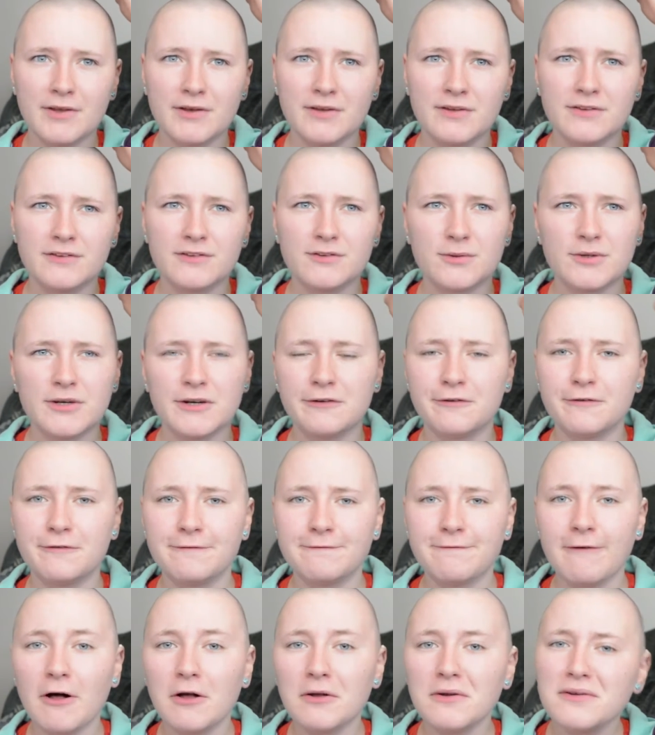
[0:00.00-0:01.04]
sort of
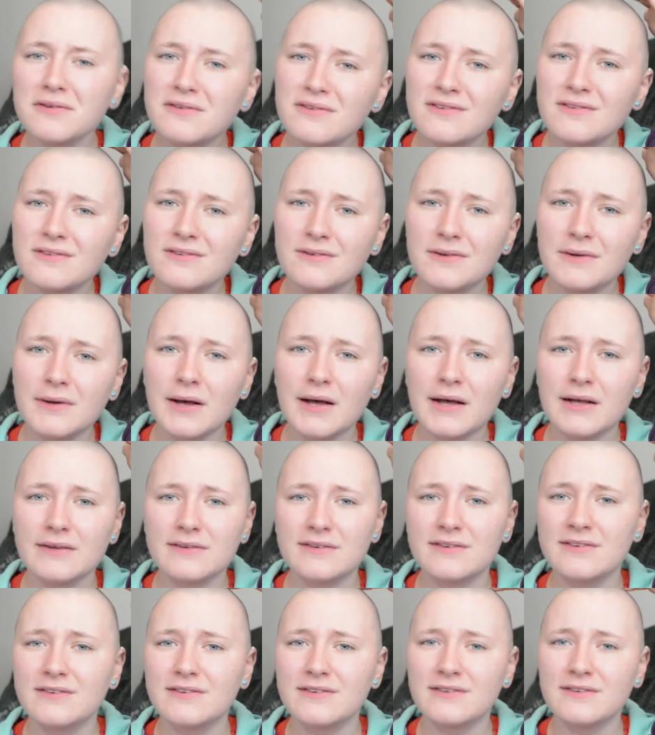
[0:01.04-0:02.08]
false
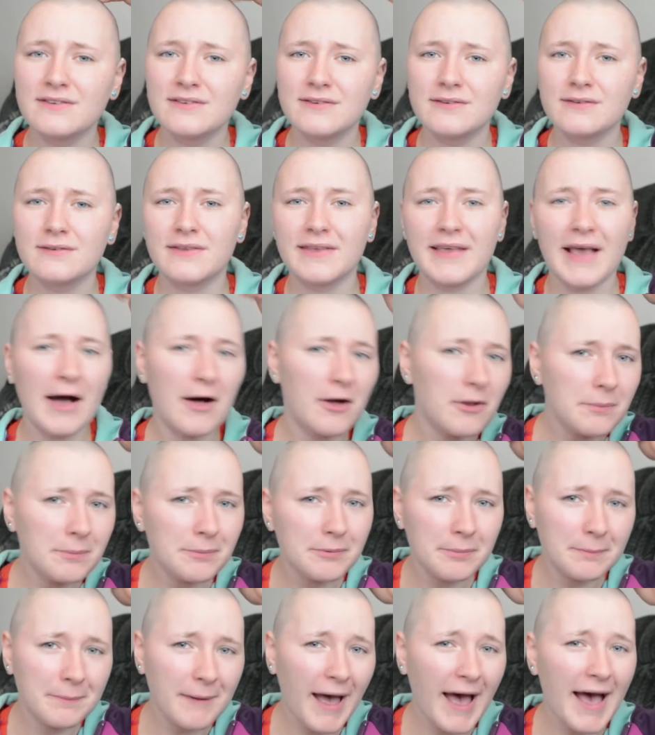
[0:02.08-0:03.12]
scalp
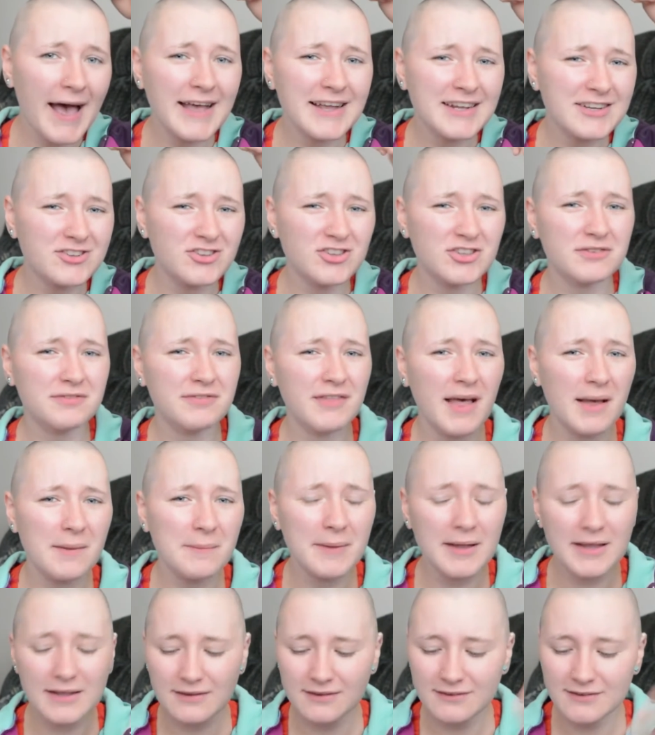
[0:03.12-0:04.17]
patch, if that
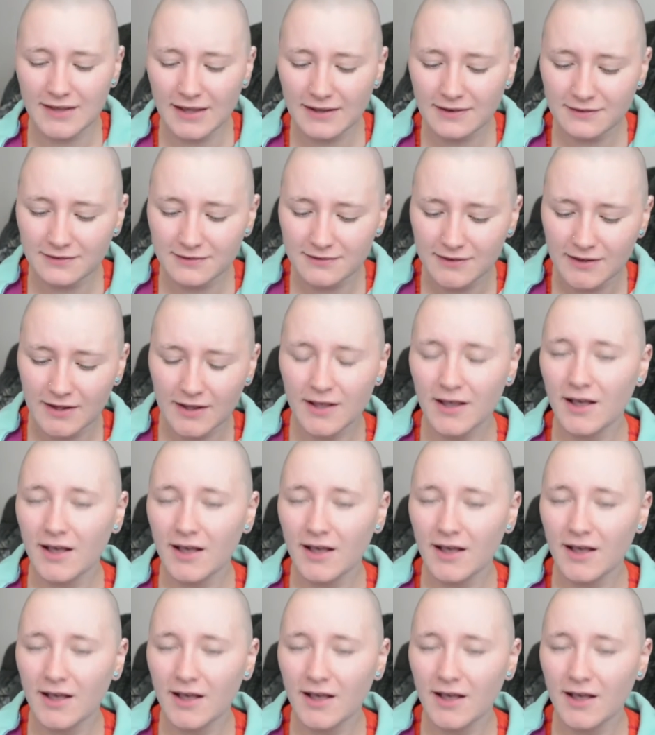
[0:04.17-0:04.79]
makes sense.